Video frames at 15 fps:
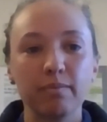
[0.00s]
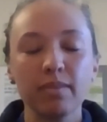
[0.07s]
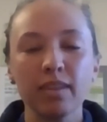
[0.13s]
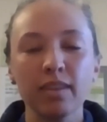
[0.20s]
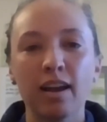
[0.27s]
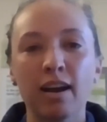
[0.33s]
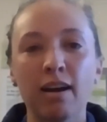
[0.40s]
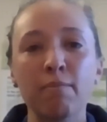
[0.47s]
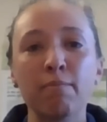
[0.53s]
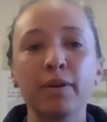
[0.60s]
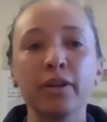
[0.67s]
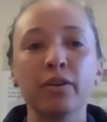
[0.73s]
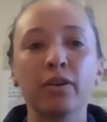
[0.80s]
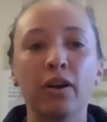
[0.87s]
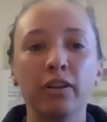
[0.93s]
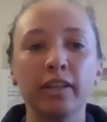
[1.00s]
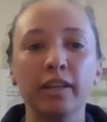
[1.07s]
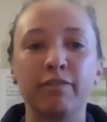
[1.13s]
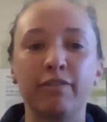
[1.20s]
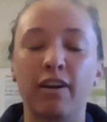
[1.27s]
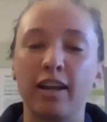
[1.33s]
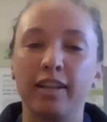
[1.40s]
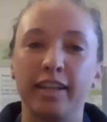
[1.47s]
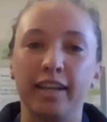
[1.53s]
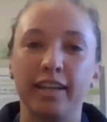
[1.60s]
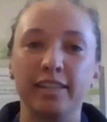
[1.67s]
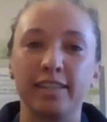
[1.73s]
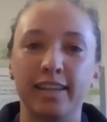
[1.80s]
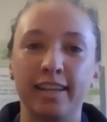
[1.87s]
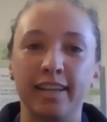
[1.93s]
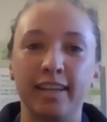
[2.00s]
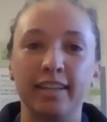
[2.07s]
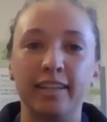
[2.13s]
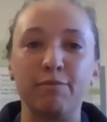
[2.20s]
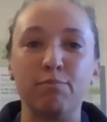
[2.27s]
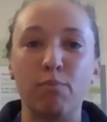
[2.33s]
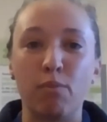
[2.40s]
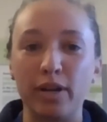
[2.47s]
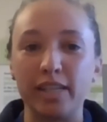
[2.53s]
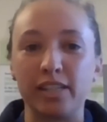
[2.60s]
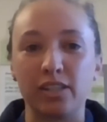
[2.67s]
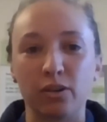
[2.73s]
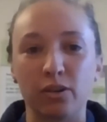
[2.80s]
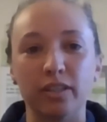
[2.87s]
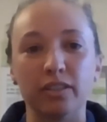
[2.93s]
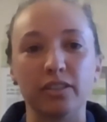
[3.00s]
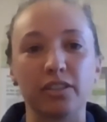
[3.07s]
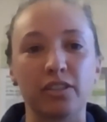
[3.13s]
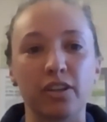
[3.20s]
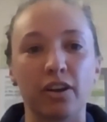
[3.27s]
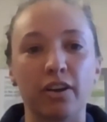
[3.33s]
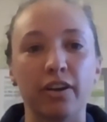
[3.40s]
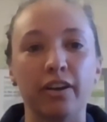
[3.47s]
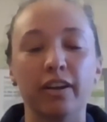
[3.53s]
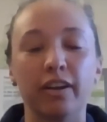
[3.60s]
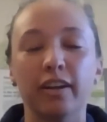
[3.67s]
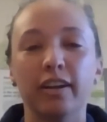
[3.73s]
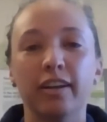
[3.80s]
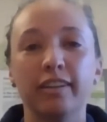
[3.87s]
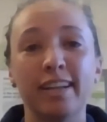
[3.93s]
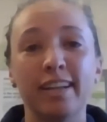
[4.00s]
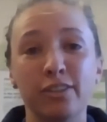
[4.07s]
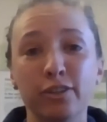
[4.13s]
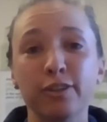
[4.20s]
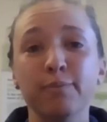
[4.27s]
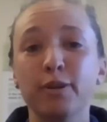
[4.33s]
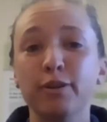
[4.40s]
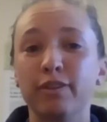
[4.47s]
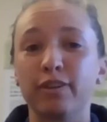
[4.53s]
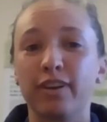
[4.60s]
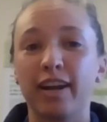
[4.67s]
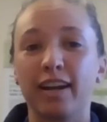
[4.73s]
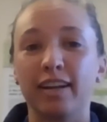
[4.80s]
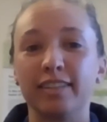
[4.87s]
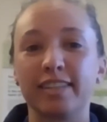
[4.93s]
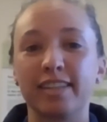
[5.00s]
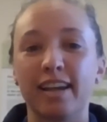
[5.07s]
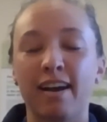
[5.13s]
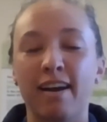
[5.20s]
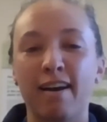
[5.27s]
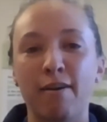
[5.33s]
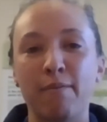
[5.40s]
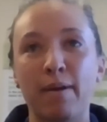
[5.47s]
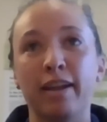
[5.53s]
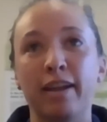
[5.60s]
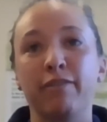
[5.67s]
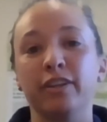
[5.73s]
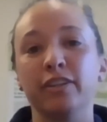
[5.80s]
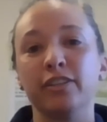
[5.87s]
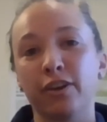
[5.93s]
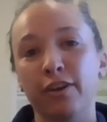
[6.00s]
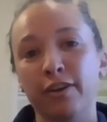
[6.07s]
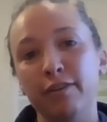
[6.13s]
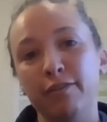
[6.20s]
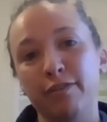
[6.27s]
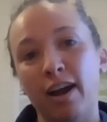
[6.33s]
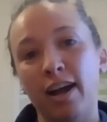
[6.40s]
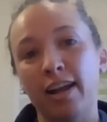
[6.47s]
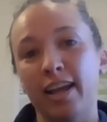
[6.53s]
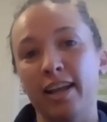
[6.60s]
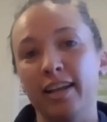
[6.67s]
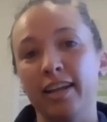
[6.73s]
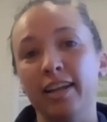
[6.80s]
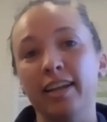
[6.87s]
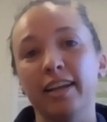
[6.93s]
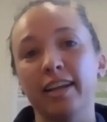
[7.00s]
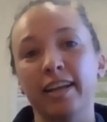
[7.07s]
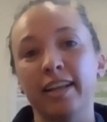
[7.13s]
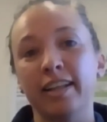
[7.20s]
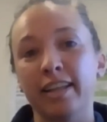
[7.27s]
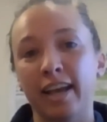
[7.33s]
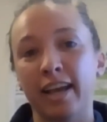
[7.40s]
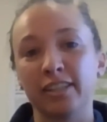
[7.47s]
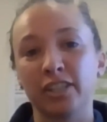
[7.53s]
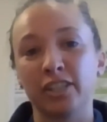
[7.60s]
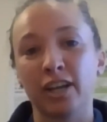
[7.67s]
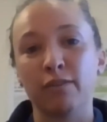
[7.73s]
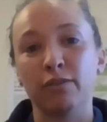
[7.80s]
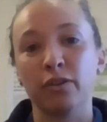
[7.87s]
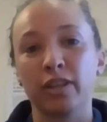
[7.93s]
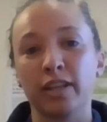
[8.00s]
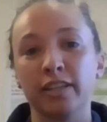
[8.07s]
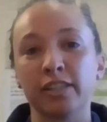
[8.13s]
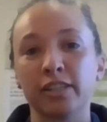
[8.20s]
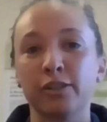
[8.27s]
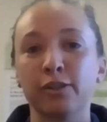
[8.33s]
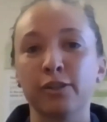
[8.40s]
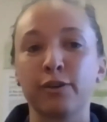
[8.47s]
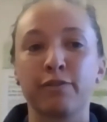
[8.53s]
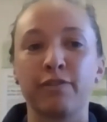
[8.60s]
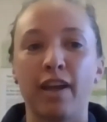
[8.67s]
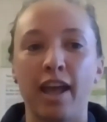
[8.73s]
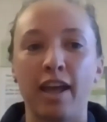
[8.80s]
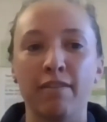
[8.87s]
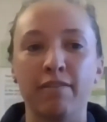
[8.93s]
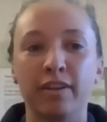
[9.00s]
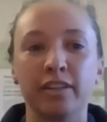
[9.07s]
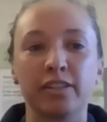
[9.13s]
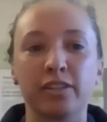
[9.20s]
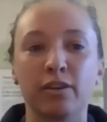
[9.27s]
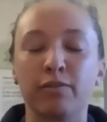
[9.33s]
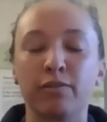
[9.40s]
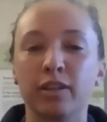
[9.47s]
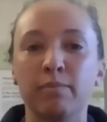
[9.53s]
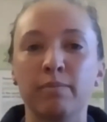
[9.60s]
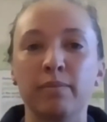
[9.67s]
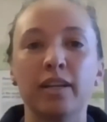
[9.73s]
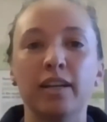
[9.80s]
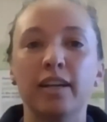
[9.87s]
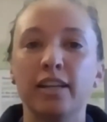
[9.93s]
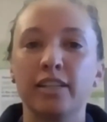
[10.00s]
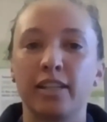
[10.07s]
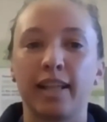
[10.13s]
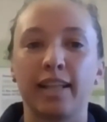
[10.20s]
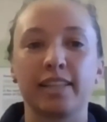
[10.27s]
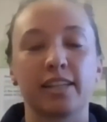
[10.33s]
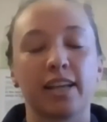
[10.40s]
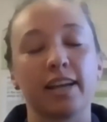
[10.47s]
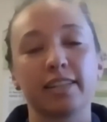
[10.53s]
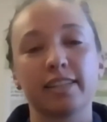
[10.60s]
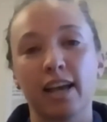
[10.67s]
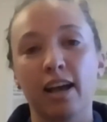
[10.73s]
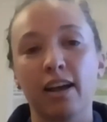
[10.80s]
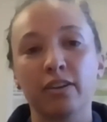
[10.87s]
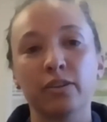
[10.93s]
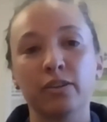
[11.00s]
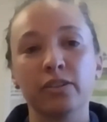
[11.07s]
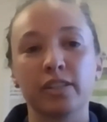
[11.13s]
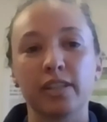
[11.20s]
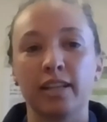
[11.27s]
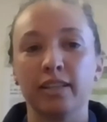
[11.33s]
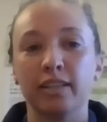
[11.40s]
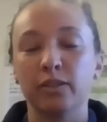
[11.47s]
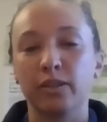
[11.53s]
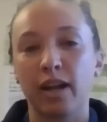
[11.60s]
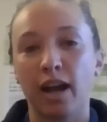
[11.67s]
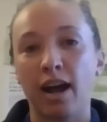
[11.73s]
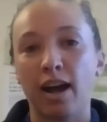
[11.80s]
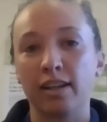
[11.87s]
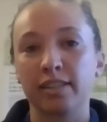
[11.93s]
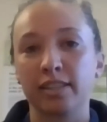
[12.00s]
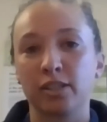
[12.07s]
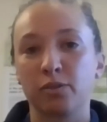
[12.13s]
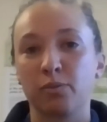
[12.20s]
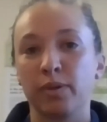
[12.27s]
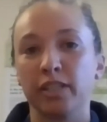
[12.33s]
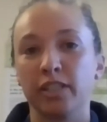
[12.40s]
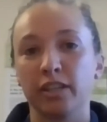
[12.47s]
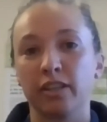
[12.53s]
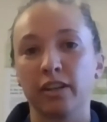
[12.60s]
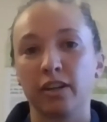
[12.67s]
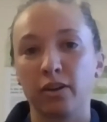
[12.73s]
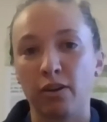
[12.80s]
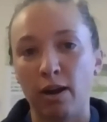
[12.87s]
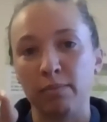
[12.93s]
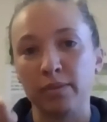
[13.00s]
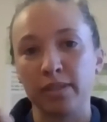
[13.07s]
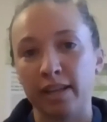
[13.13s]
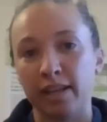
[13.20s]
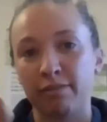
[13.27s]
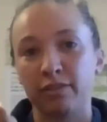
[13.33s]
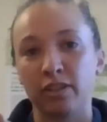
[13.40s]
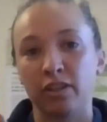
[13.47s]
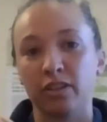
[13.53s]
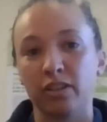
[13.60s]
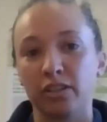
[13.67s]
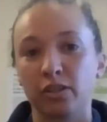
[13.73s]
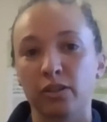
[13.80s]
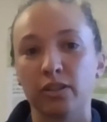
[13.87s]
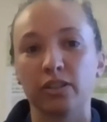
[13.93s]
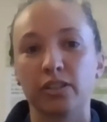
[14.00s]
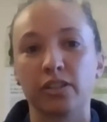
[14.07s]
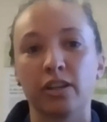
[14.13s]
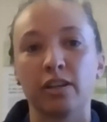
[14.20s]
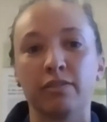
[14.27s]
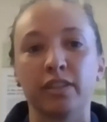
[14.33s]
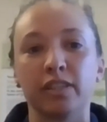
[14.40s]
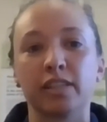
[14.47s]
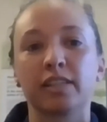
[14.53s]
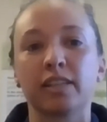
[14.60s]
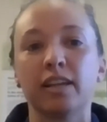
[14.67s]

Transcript: But you'll only find these in moist soil. So they do move around. And if you don't find any in that shovel, then just look for evidence of them. So that's like tunnels and little casts, which are the crumbs left on the soil surface,